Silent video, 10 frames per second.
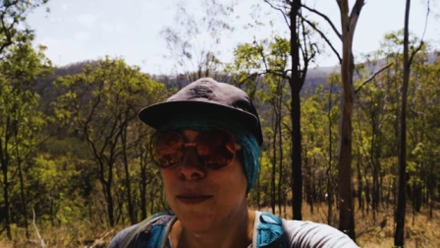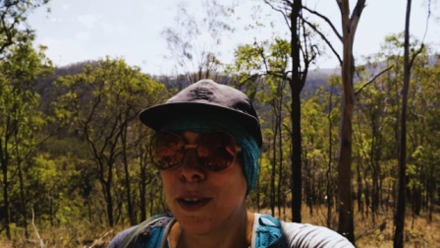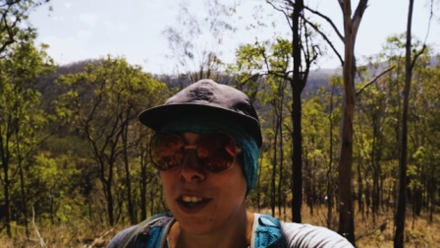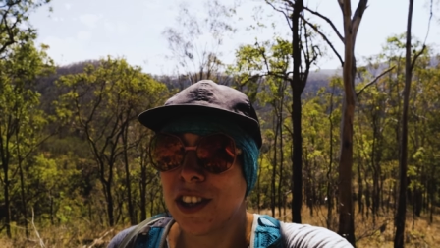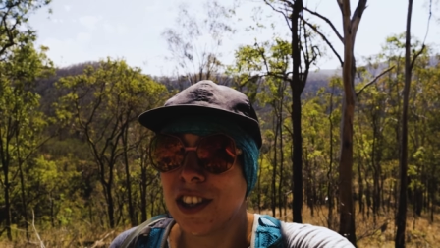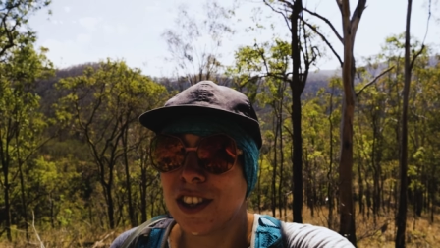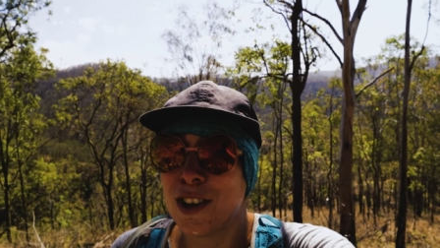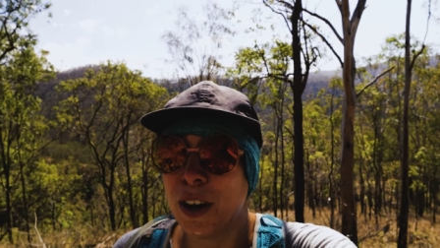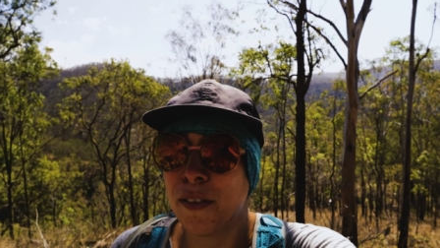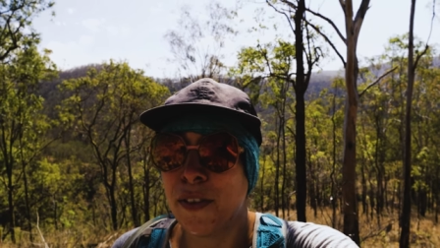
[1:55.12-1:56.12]
Mark Jos is
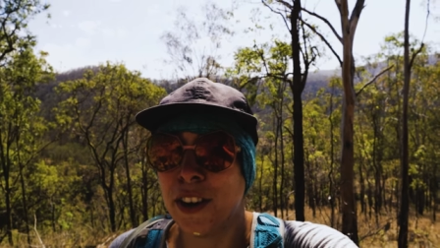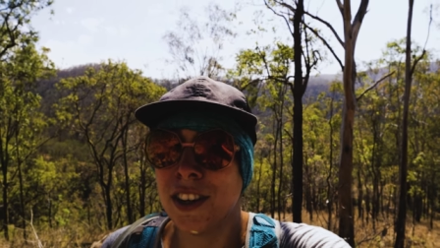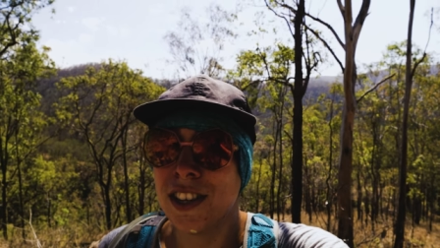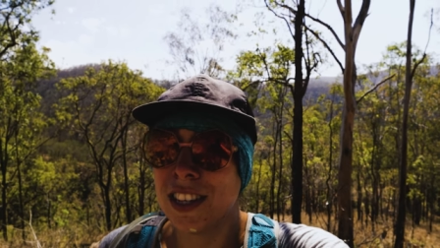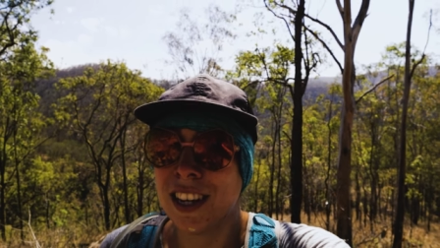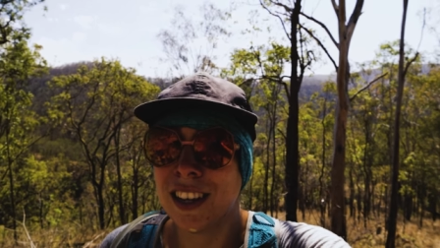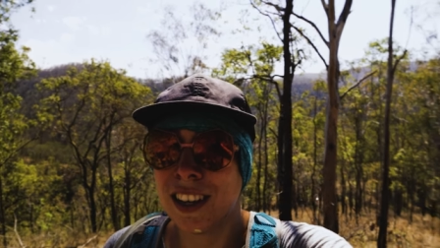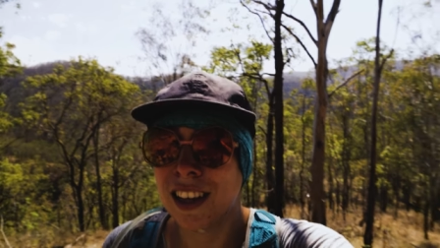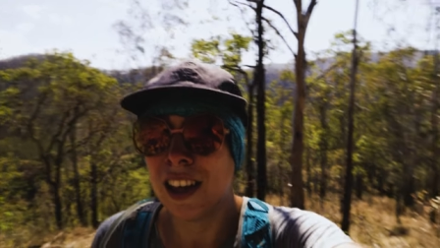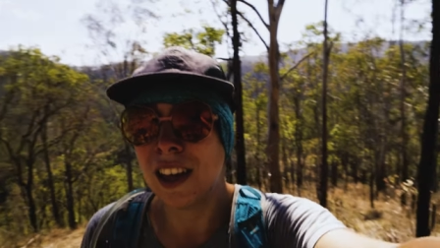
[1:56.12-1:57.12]
going first.
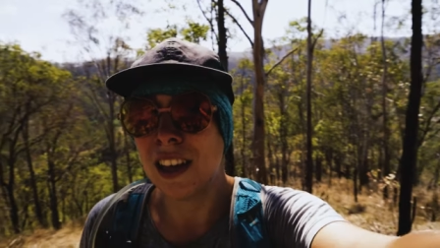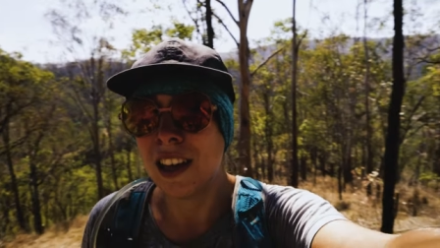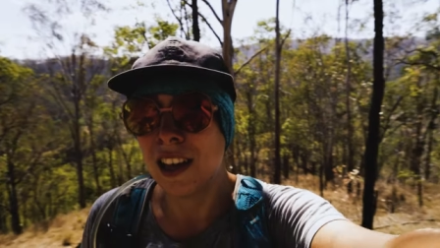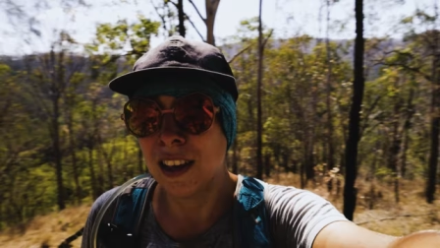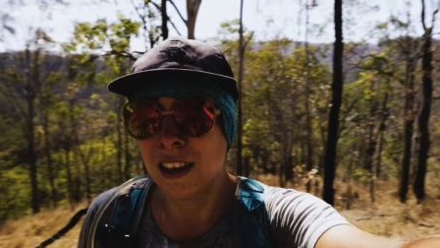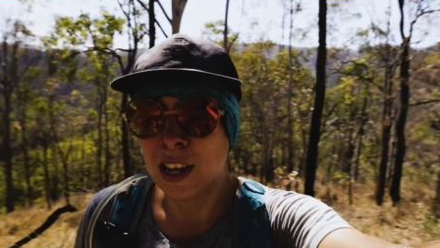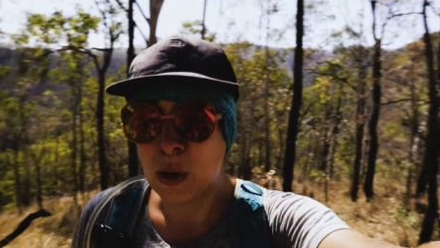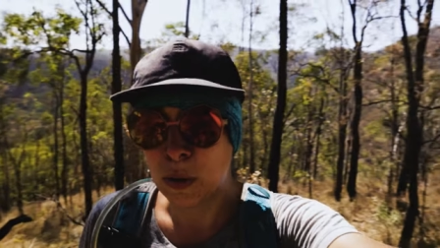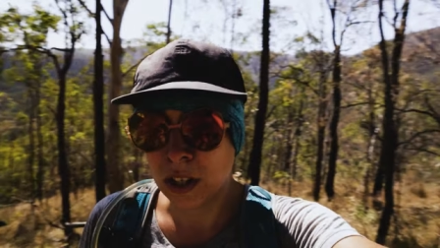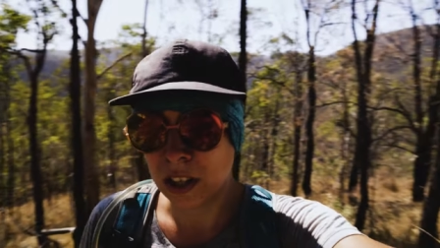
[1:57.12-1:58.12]

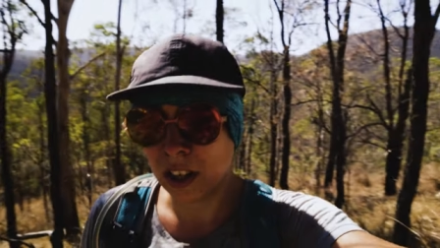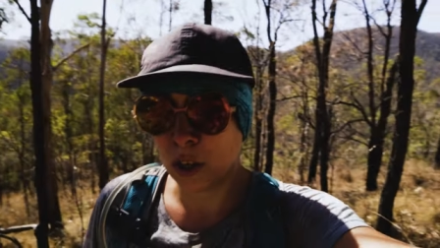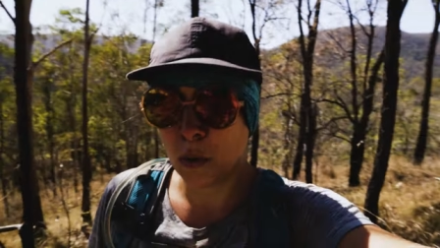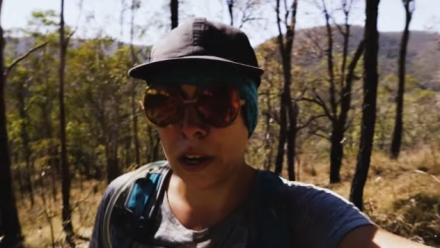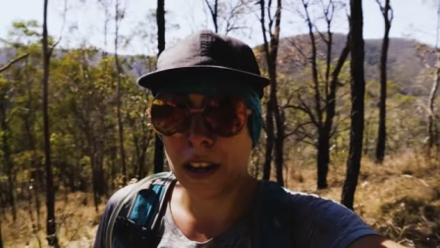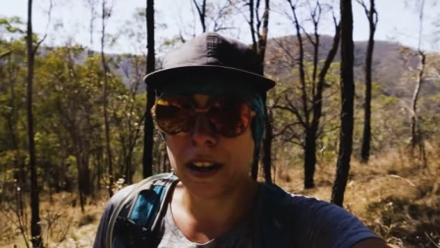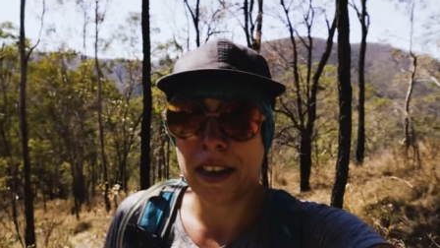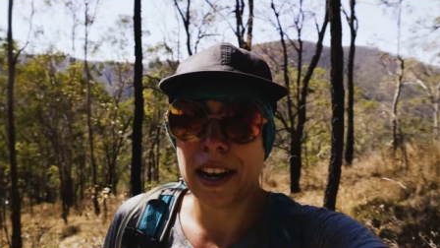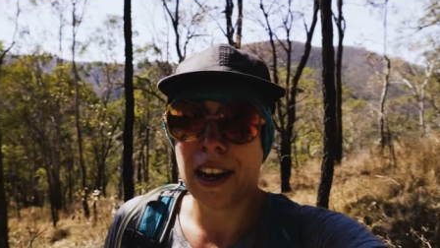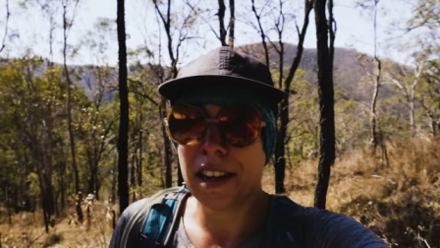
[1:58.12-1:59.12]
He walks a lot quicker
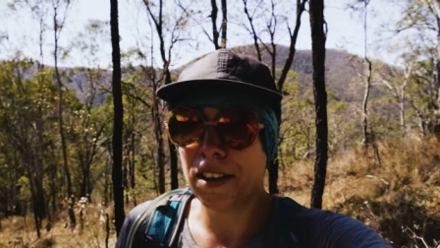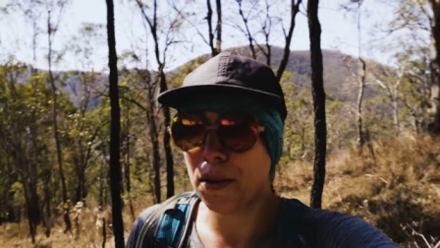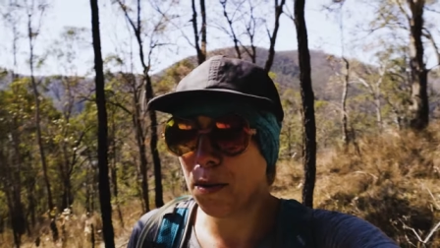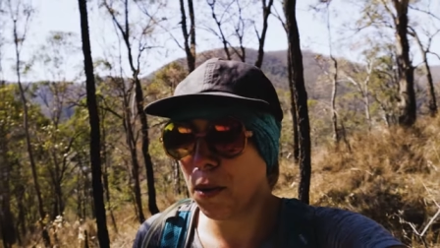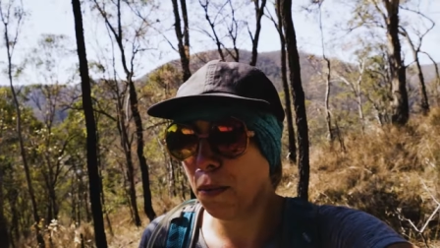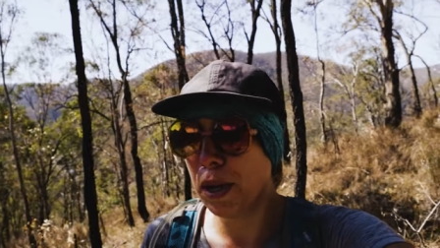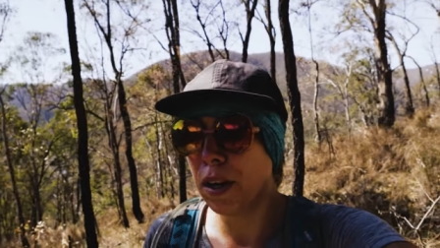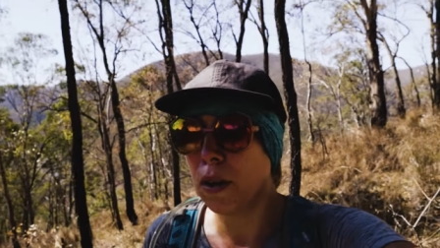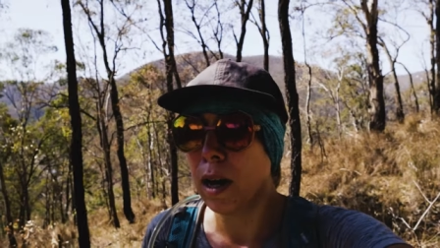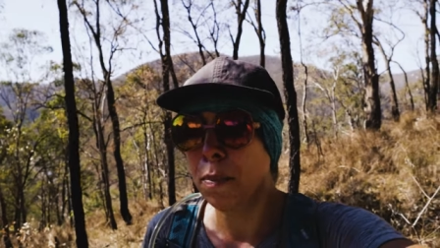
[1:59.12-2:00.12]
than I do when we
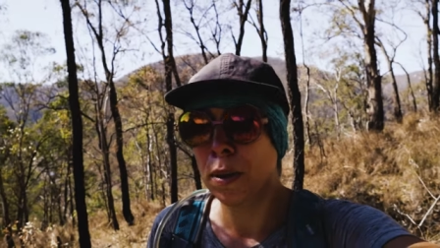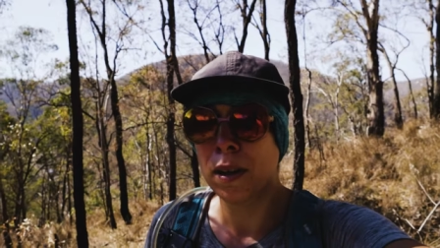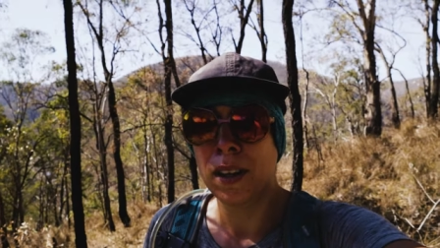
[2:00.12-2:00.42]
go up.